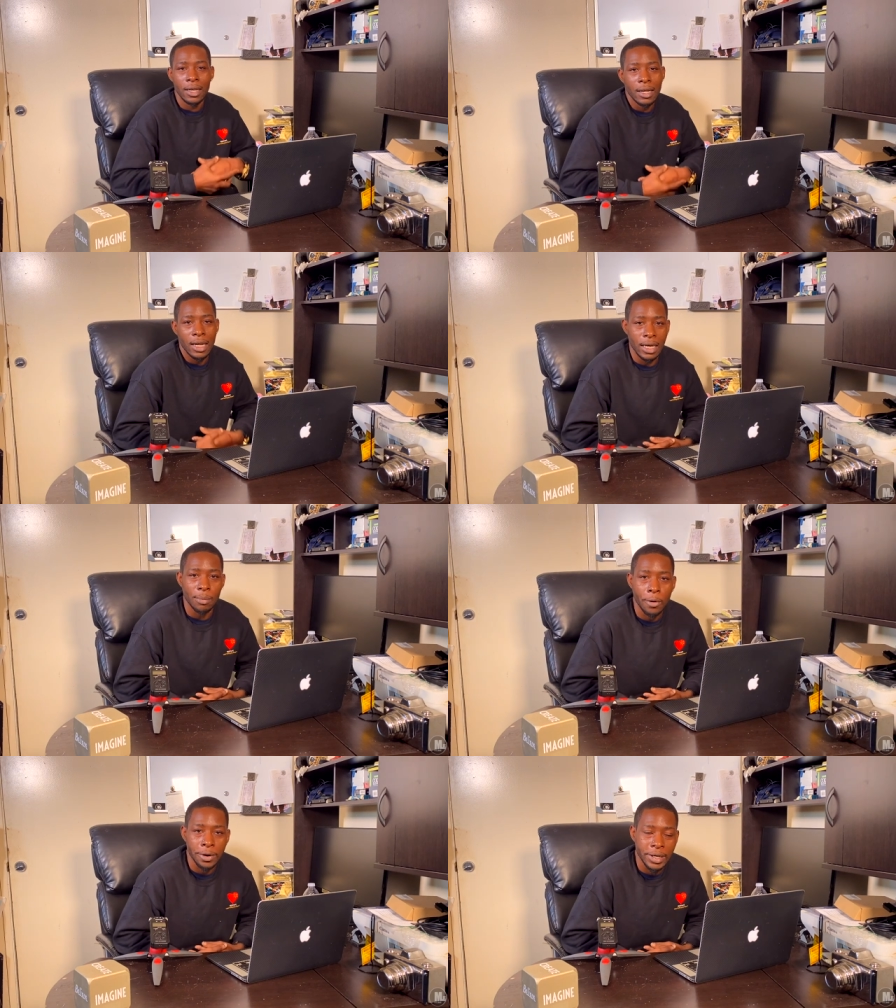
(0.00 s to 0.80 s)
in the
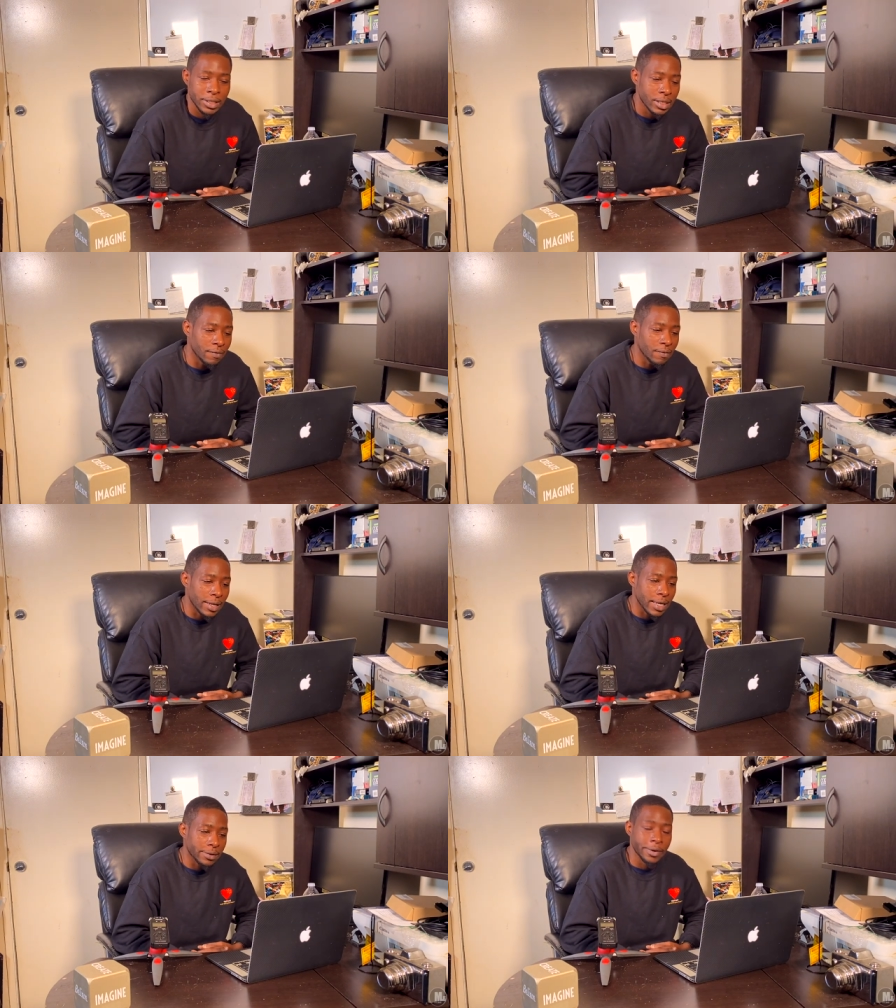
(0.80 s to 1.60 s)
morning and stuff like
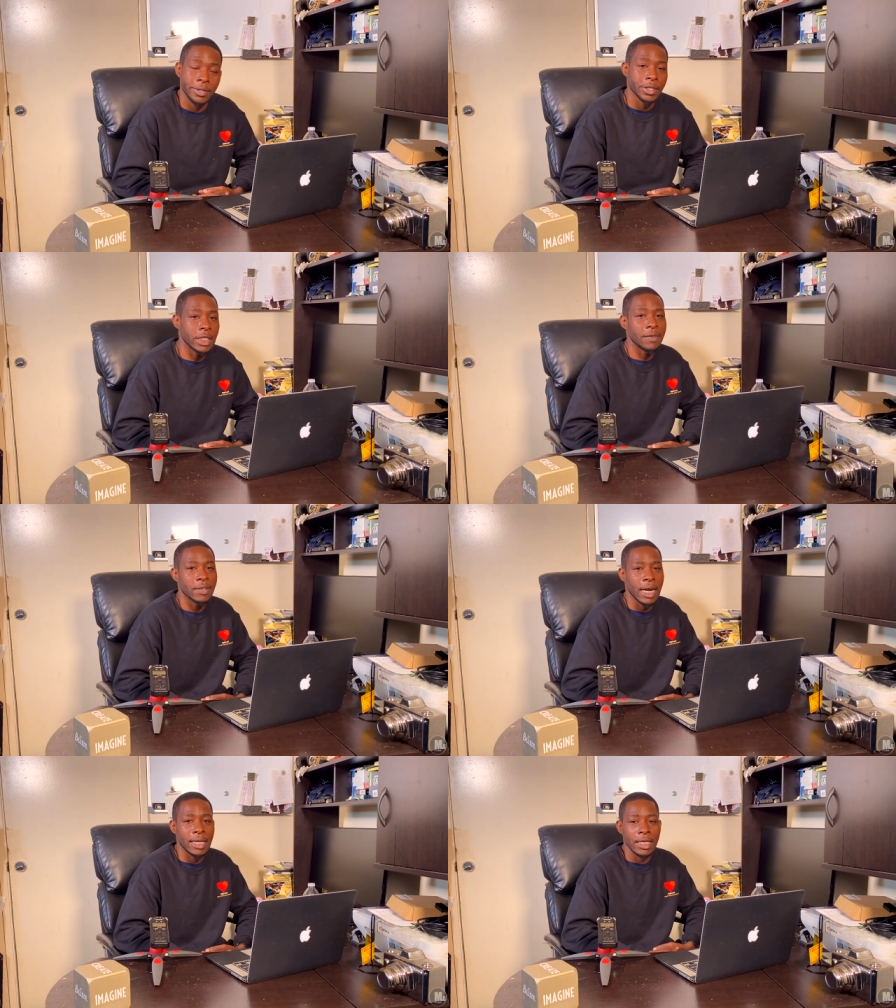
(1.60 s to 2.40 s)
that. There is a shift that
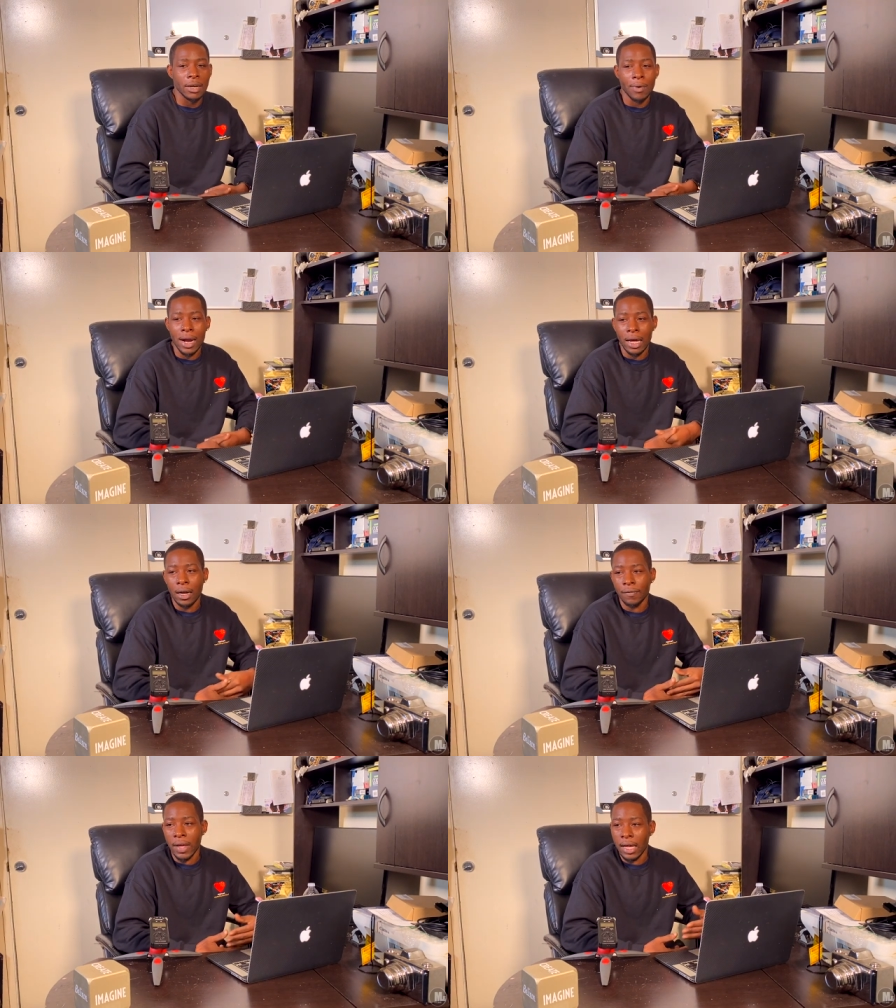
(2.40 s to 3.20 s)
I did where I got
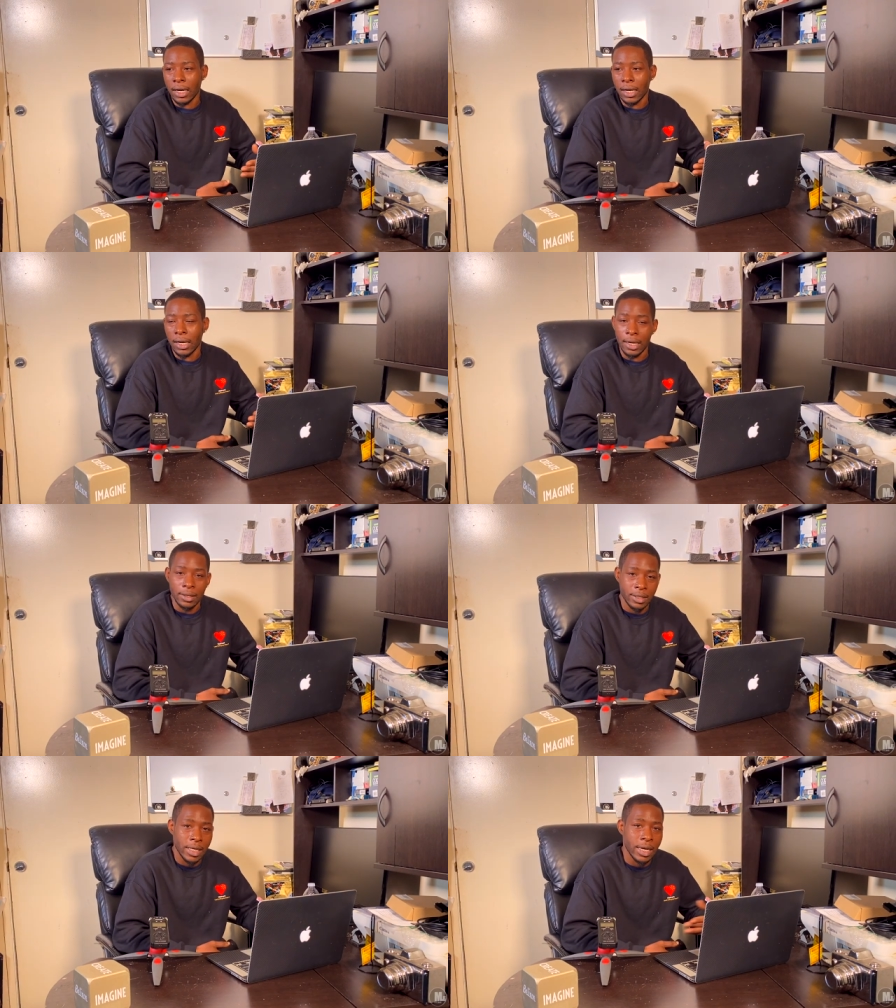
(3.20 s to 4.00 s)
off at uh,
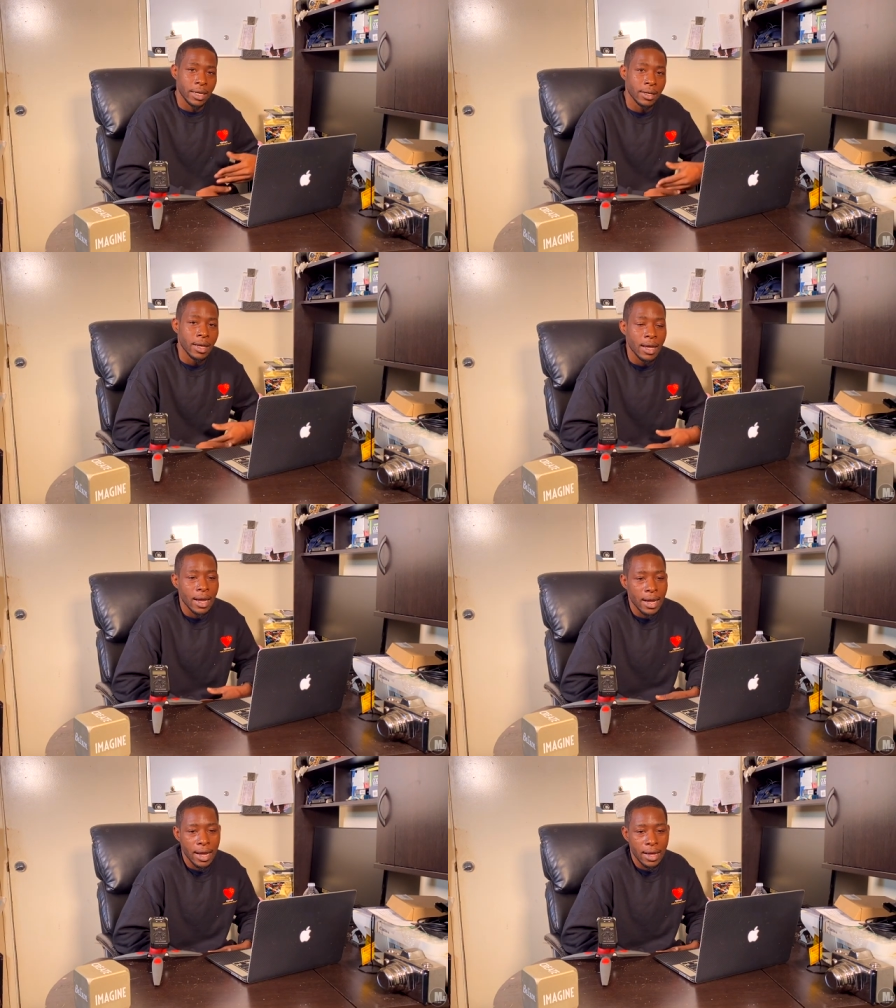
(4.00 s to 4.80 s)
10
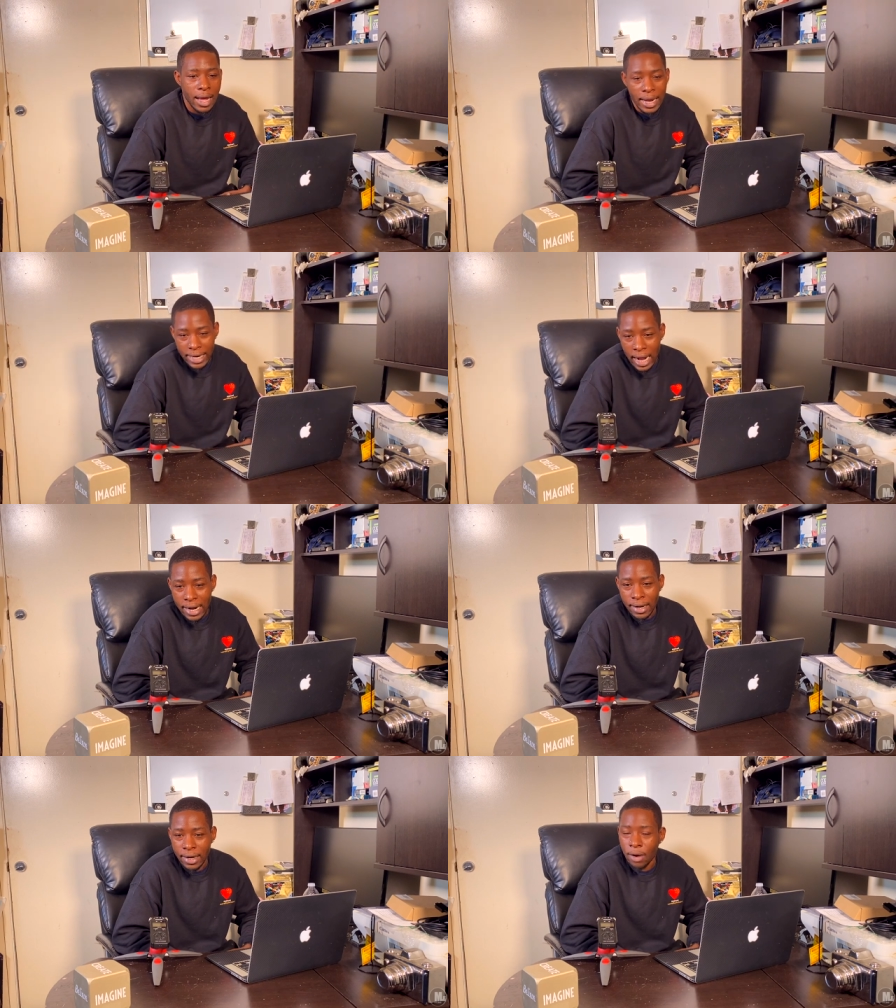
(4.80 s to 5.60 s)
at night
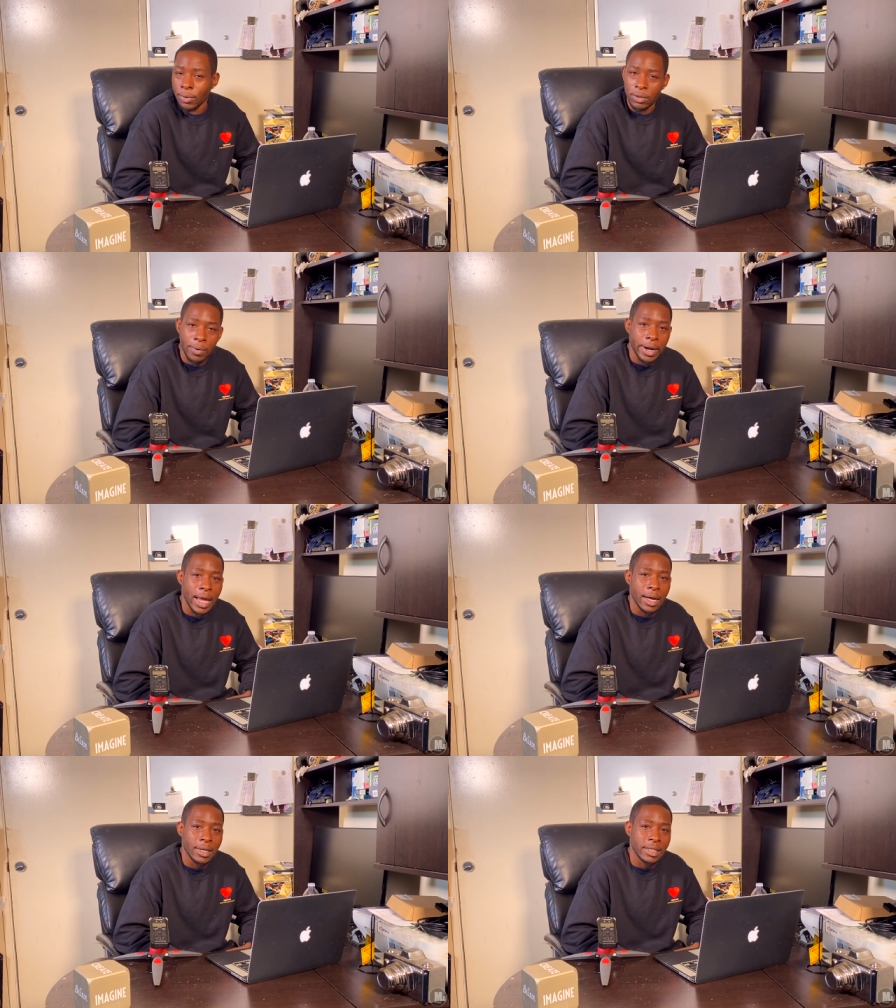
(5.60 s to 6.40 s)
and I went to work at
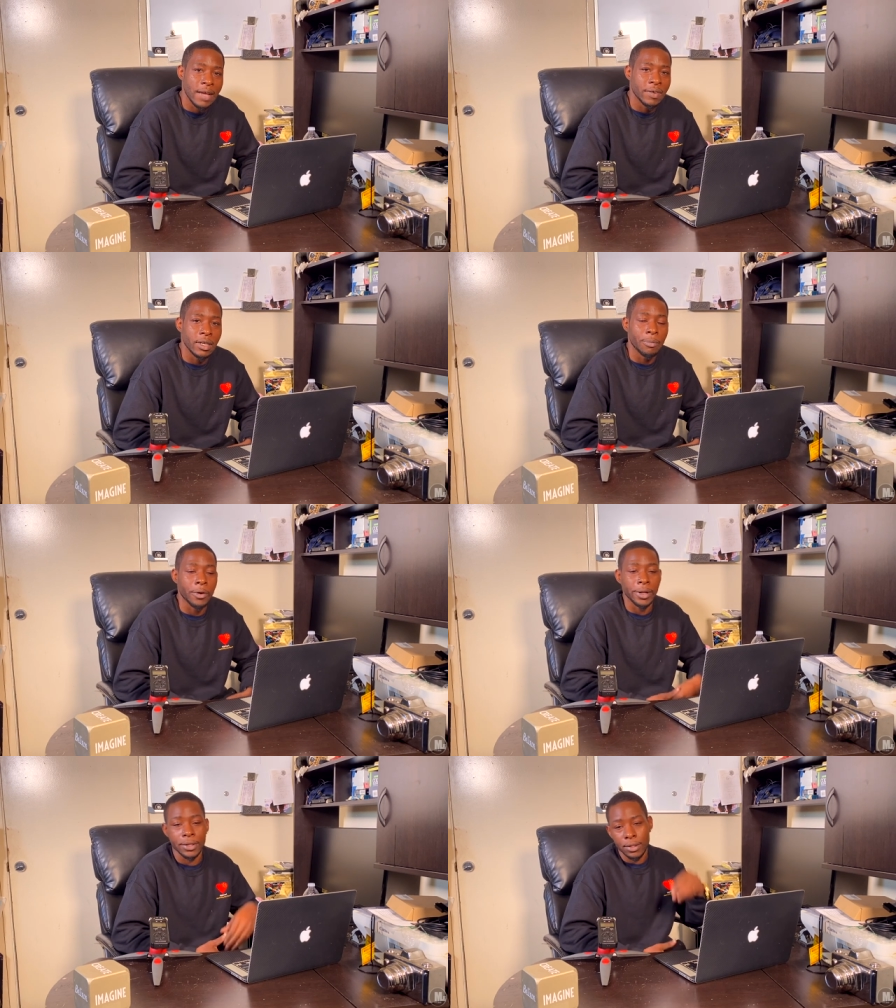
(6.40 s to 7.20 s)
uh, 7 in the morning.